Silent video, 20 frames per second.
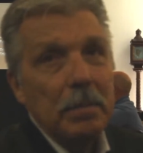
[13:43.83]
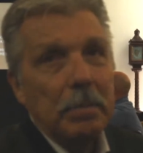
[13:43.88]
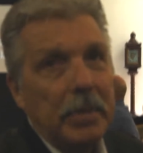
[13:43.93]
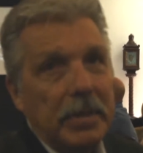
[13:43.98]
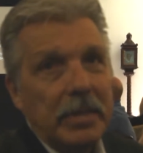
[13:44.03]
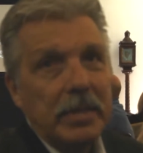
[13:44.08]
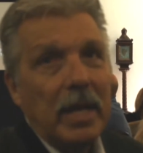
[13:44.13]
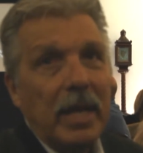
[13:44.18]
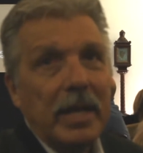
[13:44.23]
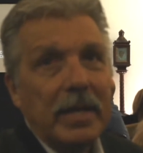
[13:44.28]

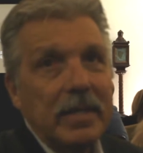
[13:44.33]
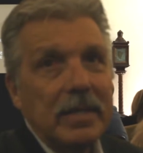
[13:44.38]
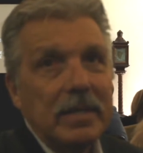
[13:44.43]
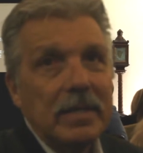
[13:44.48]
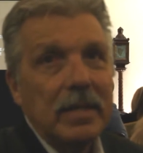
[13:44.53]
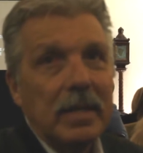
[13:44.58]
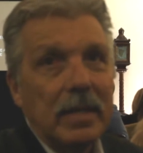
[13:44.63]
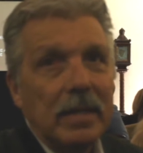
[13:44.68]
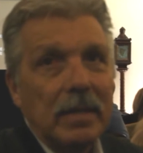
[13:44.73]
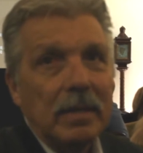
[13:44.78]
but not
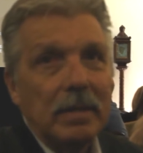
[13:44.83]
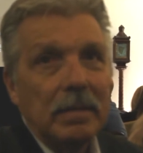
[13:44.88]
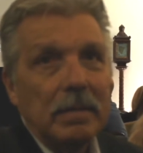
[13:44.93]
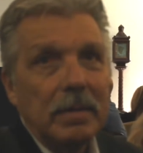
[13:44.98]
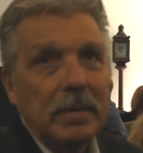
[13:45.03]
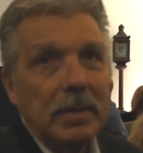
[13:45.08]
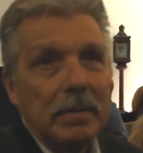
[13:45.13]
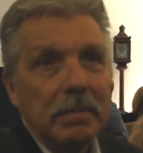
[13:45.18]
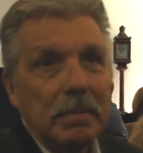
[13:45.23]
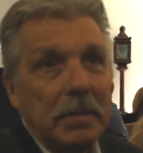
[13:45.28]
as a, uh,
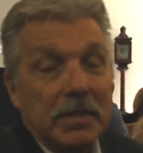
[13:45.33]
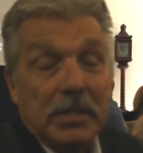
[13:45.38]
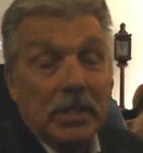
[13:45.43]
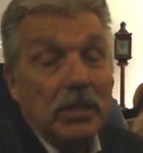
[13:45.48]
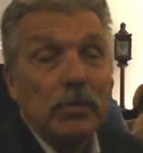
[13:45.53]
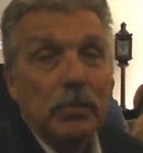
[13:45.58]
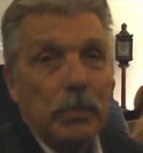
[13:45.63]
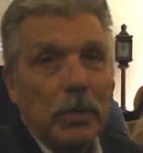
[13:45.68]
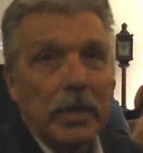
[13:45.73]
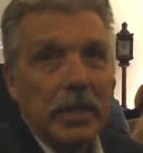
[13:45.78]
it
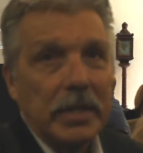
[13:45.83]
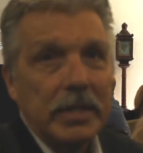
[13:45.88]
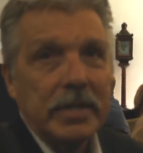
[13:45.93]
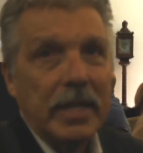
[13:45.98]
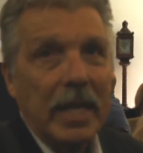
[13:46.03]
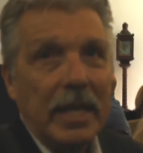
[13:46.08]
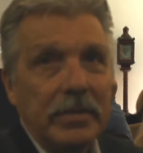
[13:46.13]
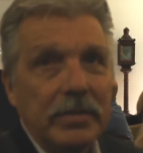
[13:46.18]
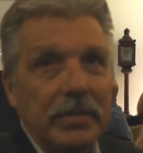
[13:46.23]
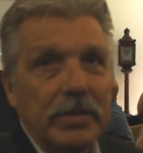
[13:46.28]
doesn't work as
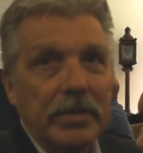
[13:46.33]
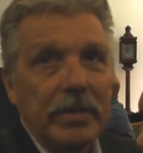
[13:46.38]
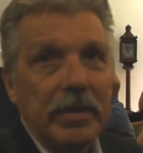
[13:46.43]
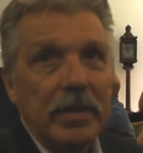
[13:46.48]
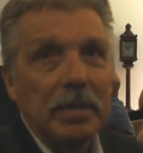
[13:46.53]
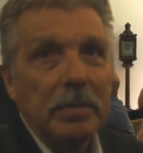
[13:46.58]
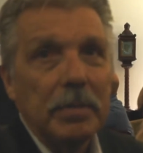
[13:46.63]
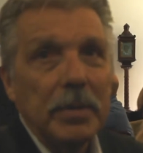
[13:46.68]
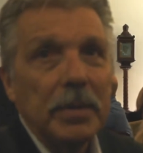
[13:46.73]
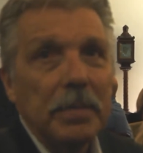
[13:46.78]
cancer therapy.